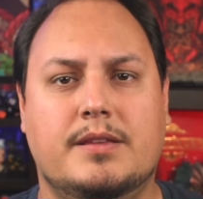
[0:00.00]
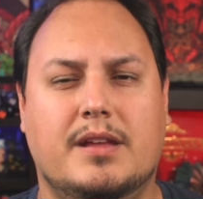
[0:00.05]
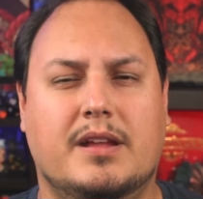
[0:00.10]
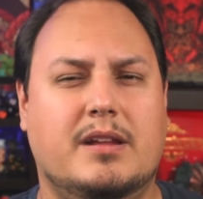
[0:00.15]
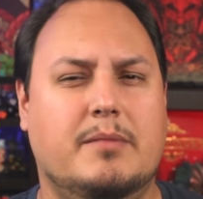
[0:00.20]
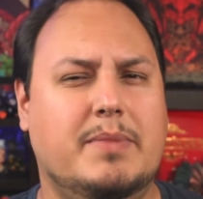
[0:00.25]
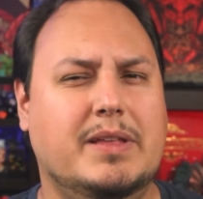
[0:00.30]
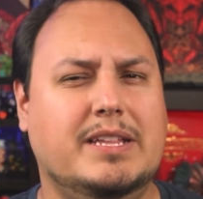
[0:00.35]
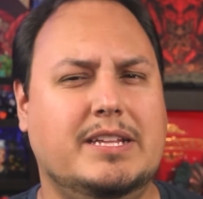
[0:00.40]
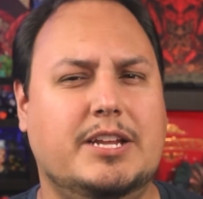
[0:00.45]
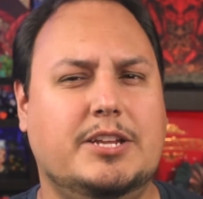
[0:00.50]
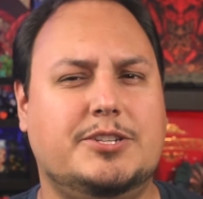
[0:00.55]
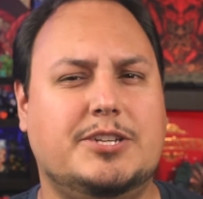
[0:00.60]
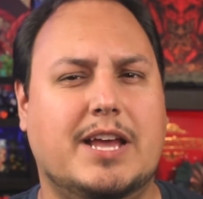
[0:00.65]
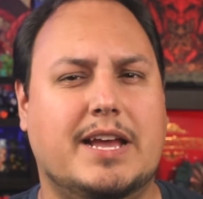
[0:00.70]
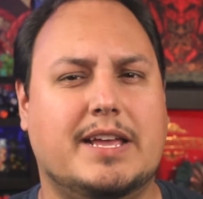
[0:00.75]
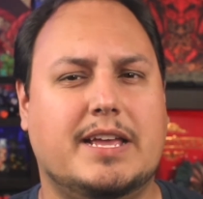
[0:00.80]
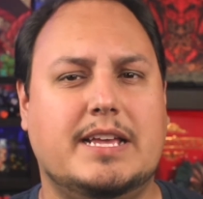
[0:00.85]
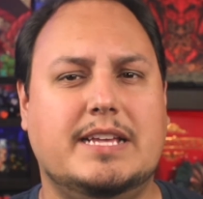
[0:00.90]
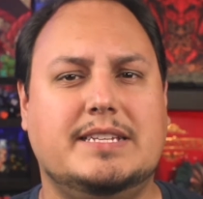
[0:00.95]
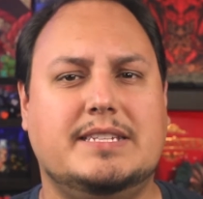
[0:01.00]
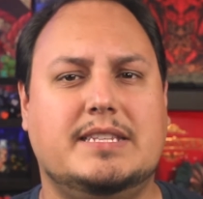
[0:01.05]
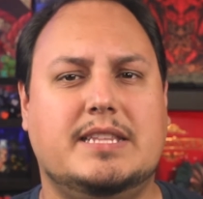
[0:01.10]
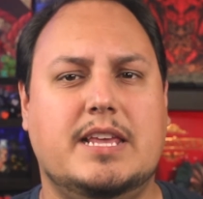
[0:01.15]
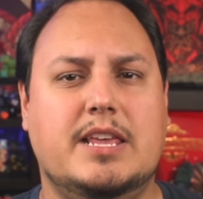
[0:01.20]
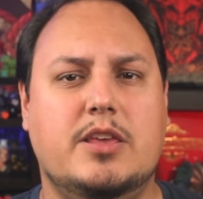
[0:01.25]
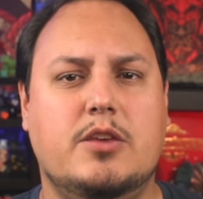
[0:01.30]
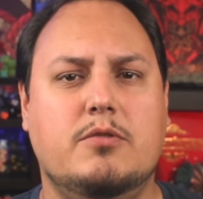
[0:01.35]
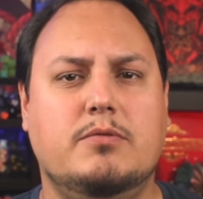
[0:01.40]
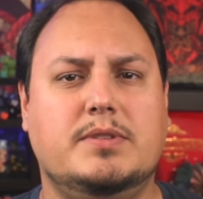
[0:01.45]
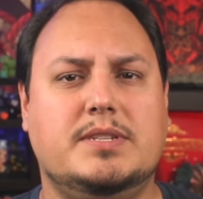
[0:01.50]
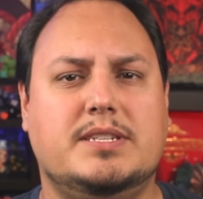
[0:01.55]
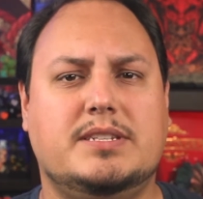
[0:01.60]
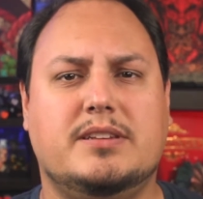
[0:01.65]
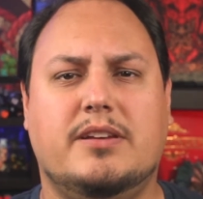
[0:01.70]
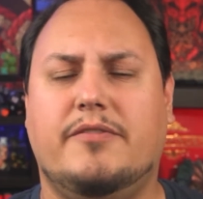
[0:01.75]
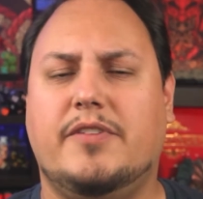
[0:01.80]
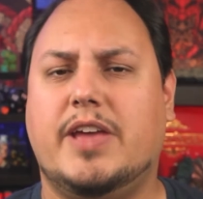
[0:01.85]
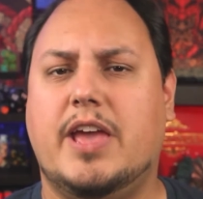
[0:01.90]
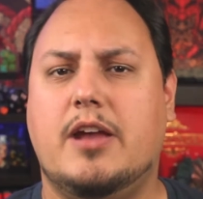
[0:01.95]
An ability check is the use
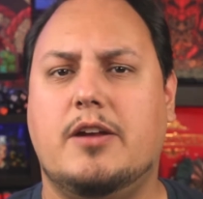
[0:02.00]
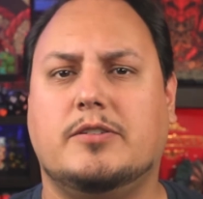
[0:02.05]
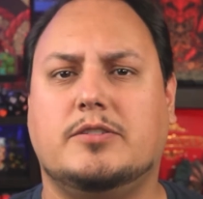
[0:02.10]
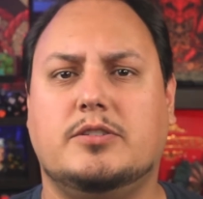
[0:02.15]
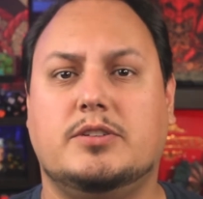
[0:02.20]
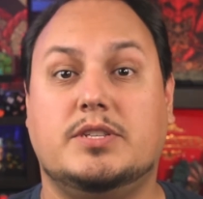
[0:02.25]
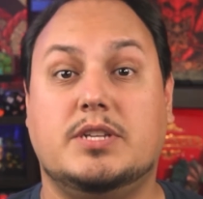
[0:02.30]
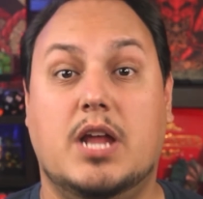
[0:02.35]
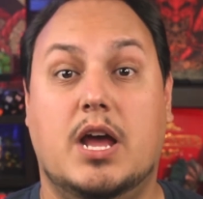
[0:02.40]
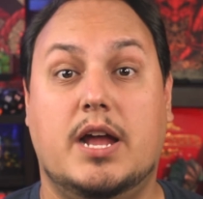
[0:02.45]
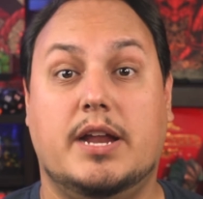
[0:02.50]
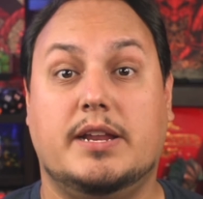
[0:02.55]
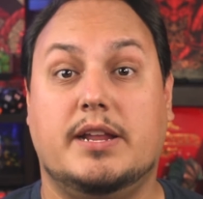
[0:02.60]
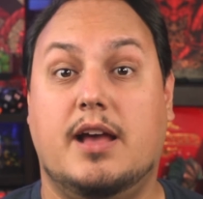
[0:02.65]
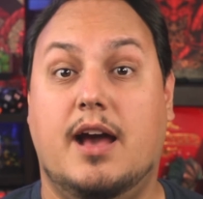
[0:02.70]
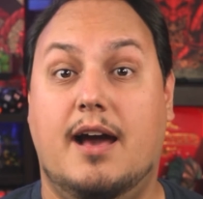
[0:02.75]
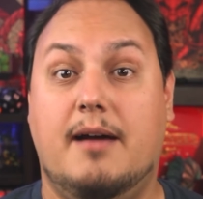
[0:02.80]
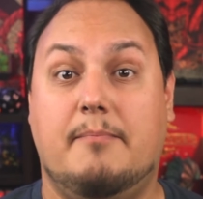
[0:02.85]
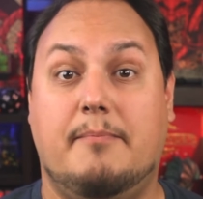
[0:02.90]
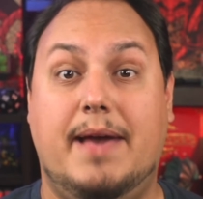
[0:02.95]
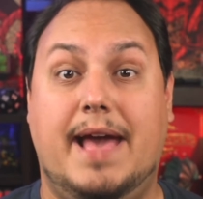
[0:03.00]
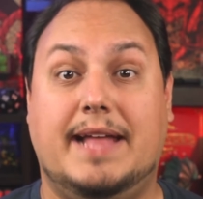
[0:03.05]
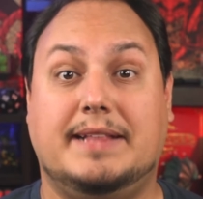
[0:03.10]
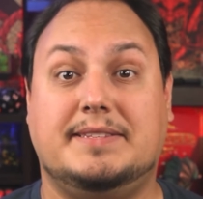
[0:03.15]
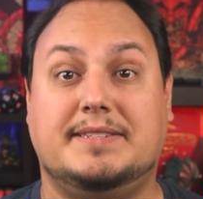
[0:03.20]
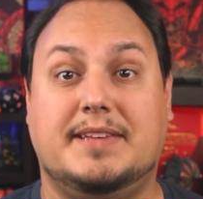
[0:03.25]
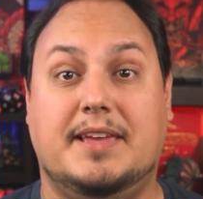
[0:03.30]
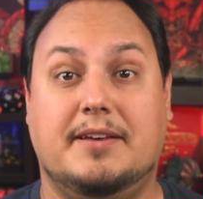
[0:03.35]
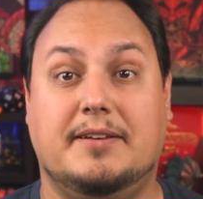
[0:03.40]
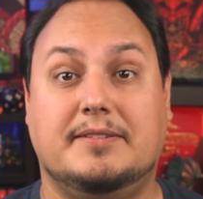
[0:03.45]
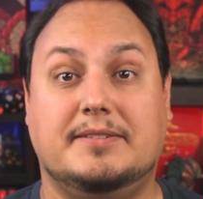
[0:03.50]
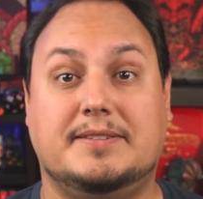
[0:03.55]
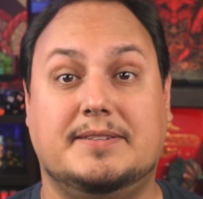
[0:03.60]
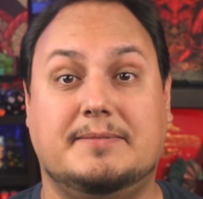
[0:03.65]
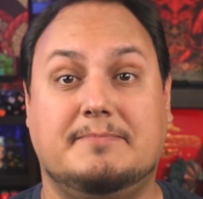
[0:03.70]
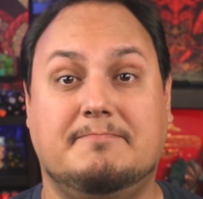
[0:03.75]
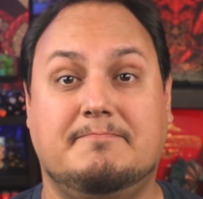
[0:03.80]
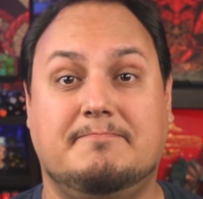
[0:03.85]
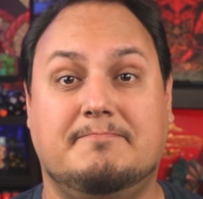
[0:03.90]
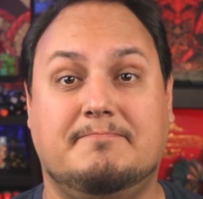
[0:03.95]
of a character's non-combat skills.